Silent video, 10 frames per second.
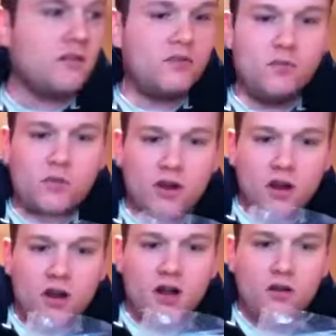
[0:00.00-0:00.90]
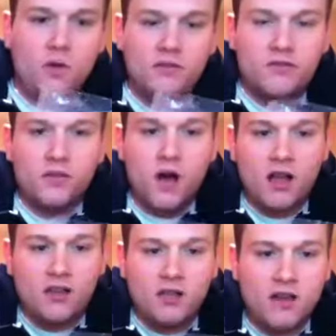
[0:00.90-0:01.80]
two more, one of two
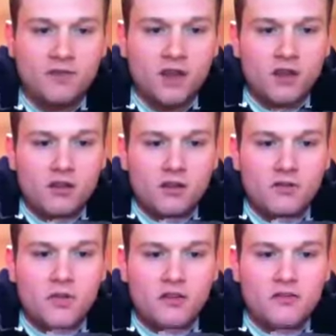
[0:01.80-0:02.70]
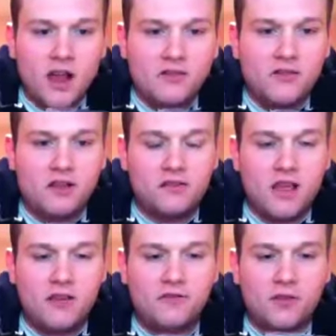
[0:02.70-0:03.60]
hockey left.
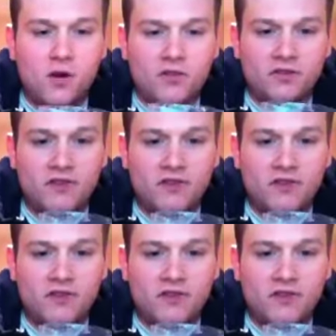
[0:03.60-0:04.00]
2009-2010 Fleur Ultra